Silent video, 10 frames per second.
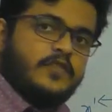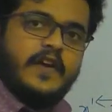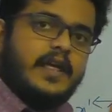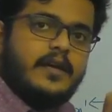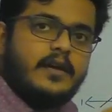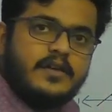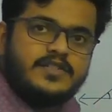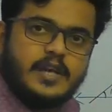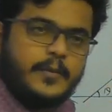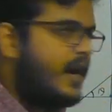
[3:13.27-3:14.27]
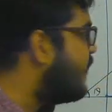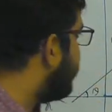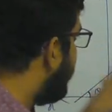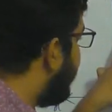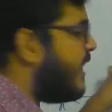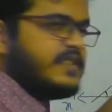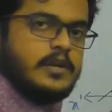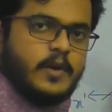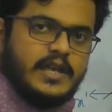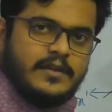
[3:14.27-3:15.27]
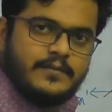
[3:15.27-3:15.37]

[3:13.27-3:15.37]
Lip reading: very separate from x and y.